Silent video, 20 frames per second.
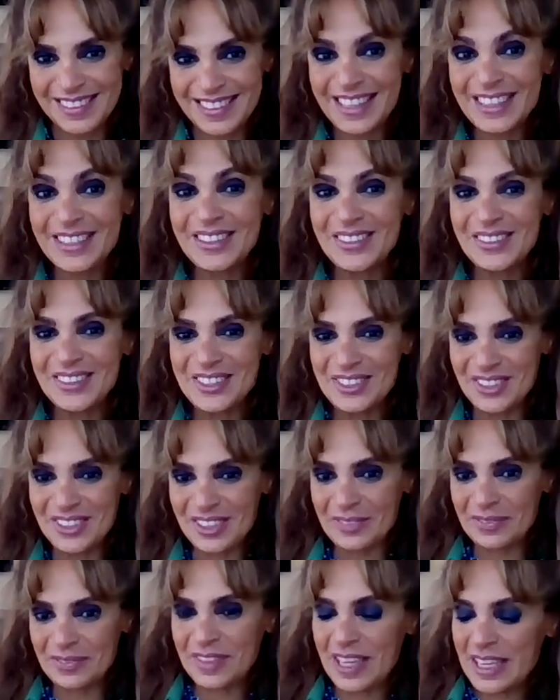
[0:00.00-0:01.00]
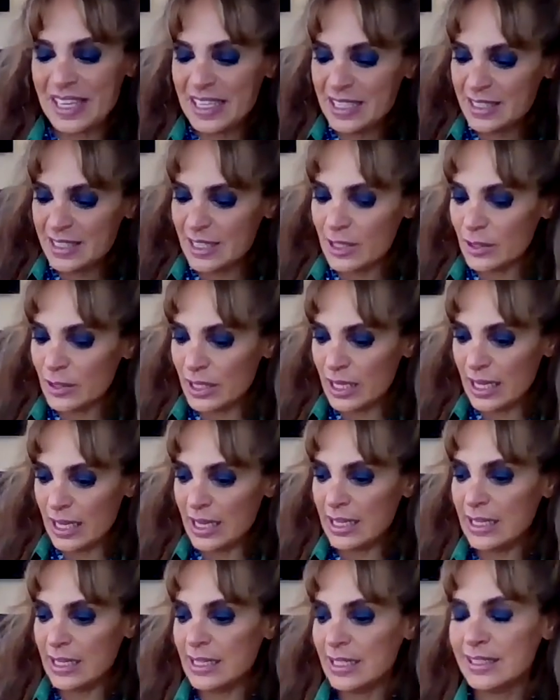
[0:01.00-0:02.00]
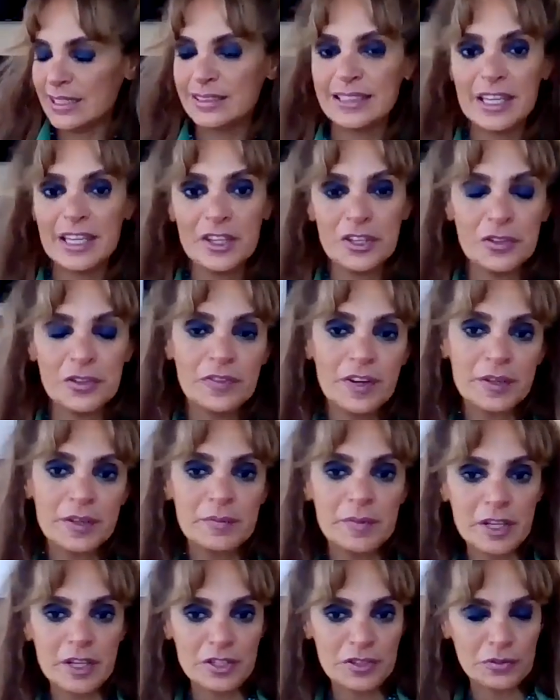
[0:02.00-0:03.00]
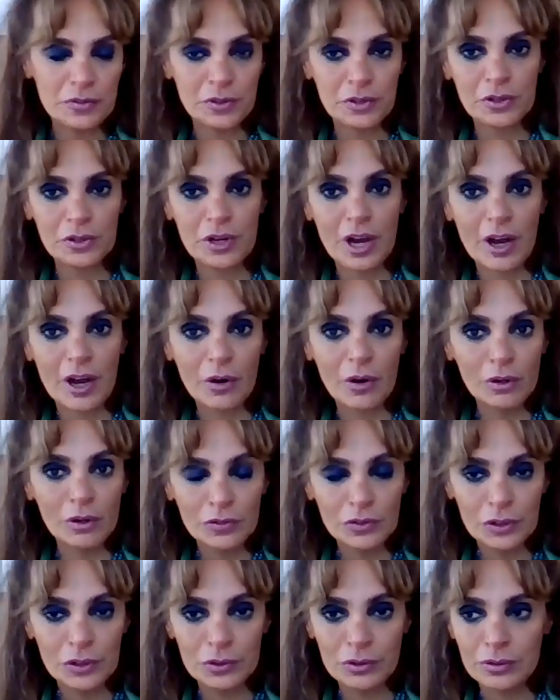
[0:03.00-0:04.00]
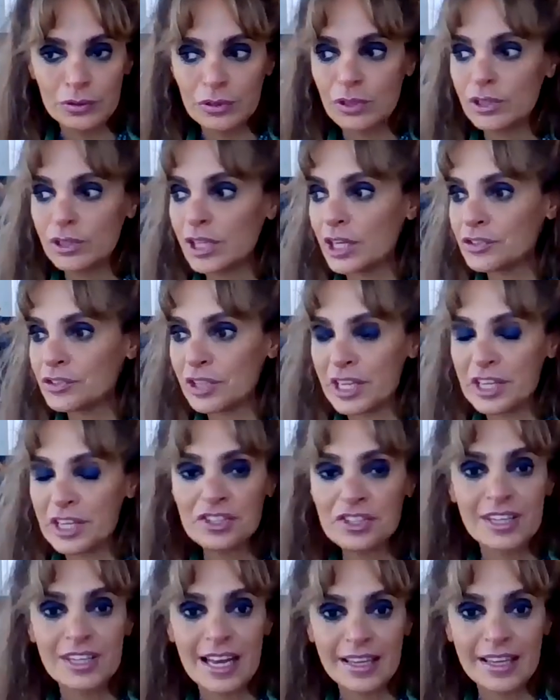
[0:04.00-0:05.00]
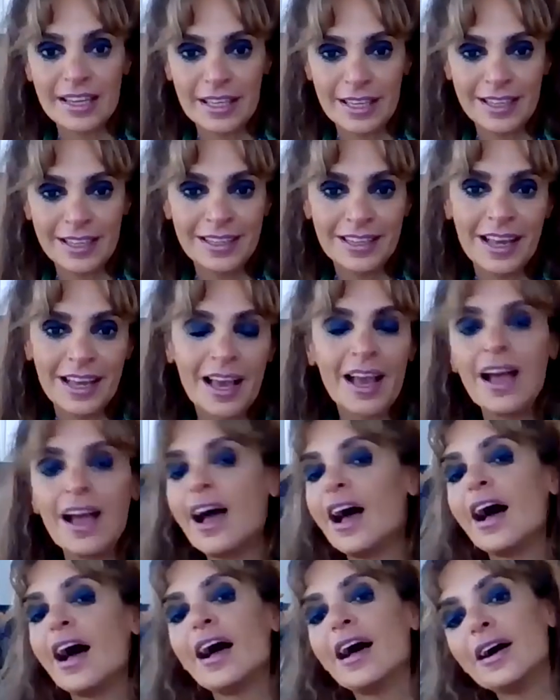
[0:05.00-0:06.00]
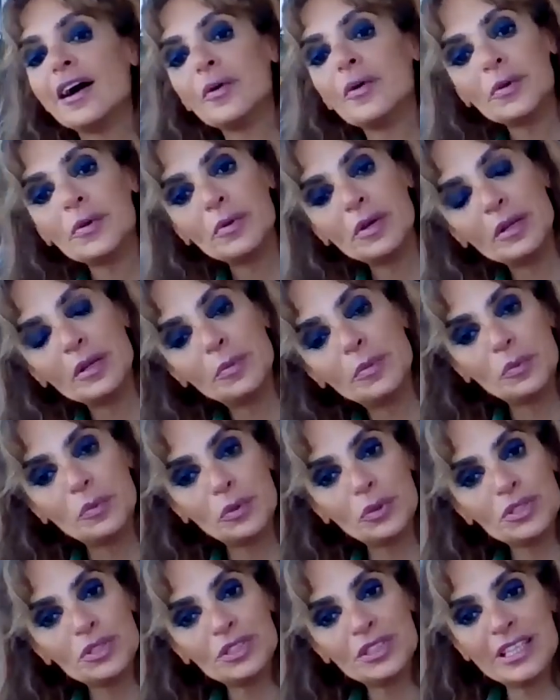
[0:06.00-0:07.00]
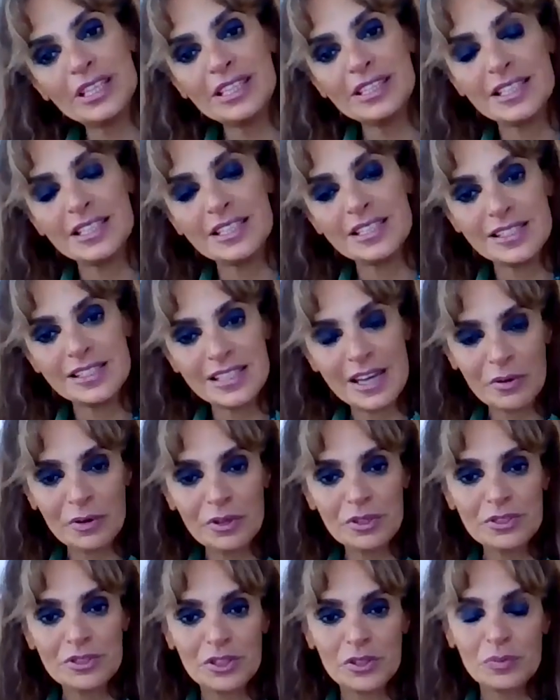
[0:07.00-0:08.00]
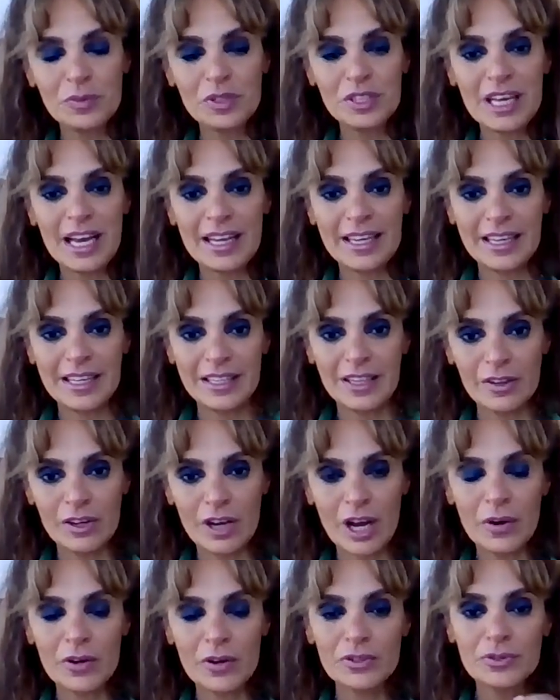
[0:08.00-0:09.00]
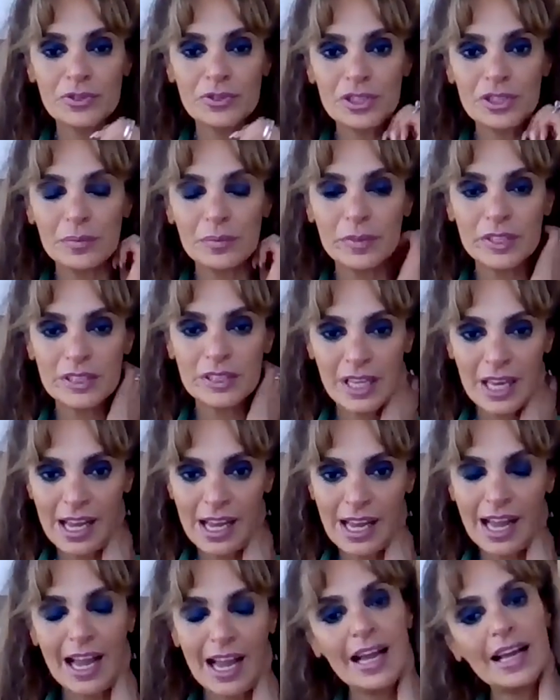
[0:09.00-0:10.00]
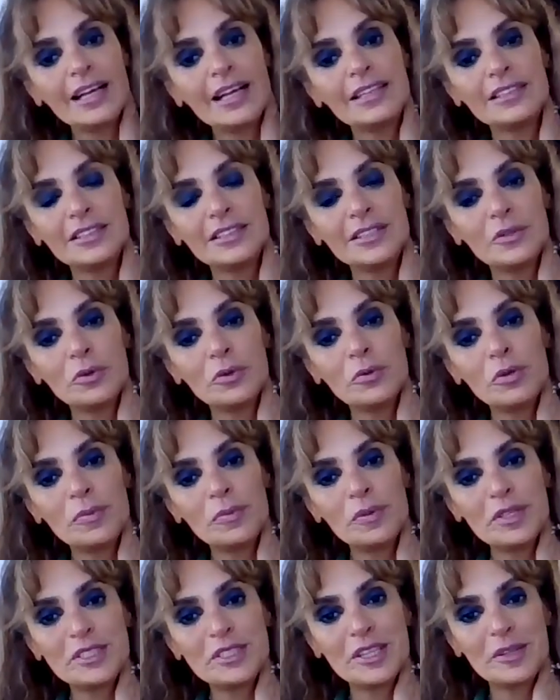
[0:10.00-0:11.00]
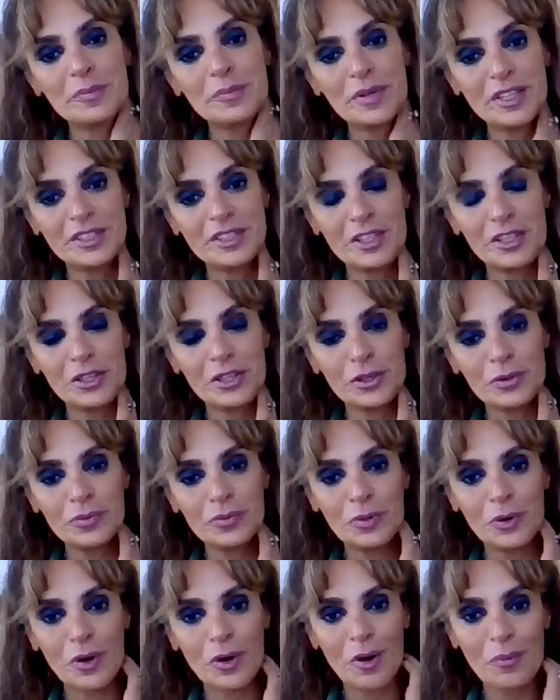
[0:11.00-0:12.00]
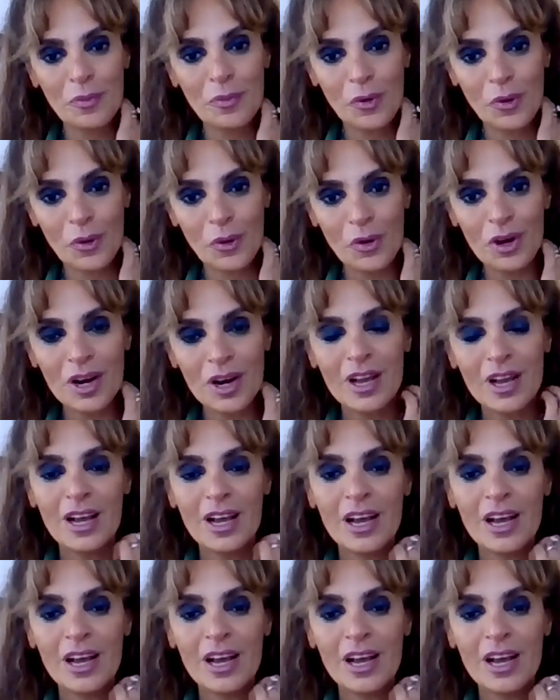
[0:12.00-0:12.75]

Thank you, Ishala. So thank you very much for all of you. Congratulations again. We will be posting this award ceremony again on our social media, and we will be celebrating you more and more.